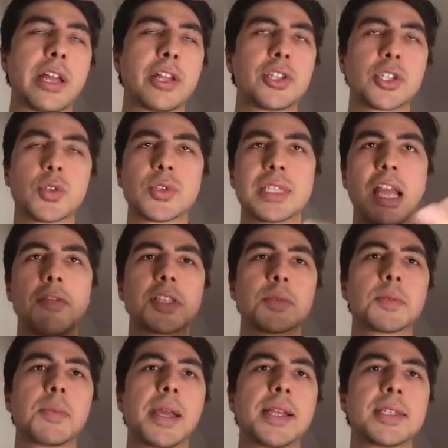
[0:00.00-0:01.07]
And just to save some
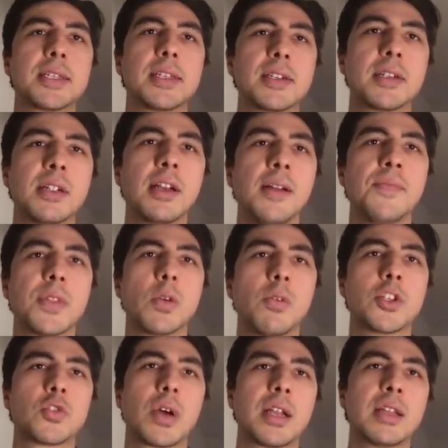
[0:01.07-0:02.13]
space here, we
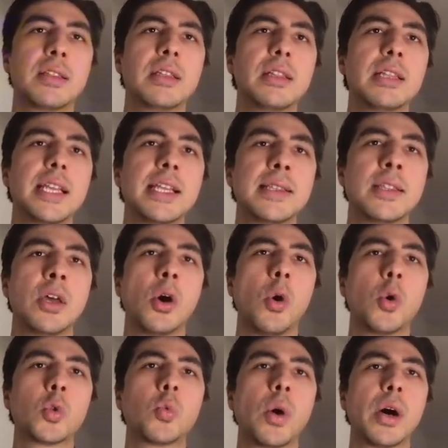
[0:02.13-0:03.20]
try to delete the
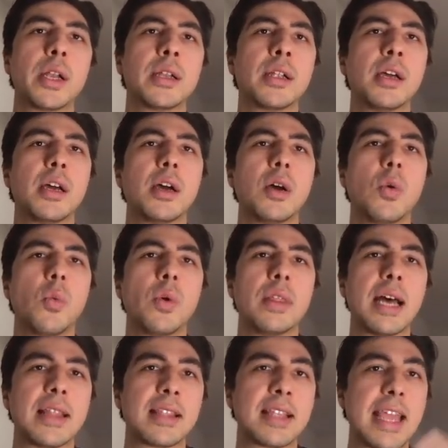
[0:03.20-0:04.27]
old one with
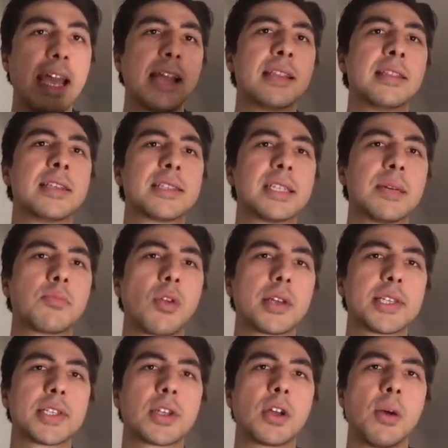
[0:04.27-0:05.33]
again this uh,
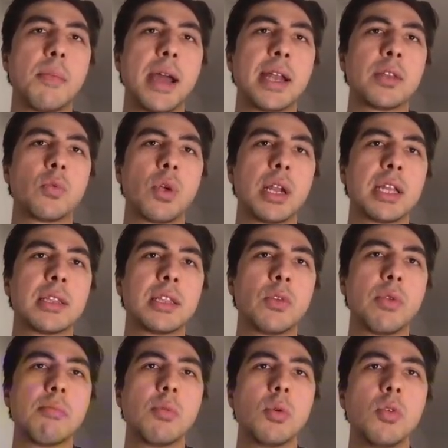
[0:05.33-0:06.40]
process command running the
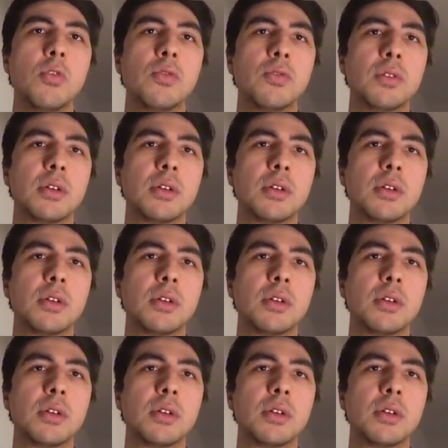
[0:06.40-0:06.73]
remove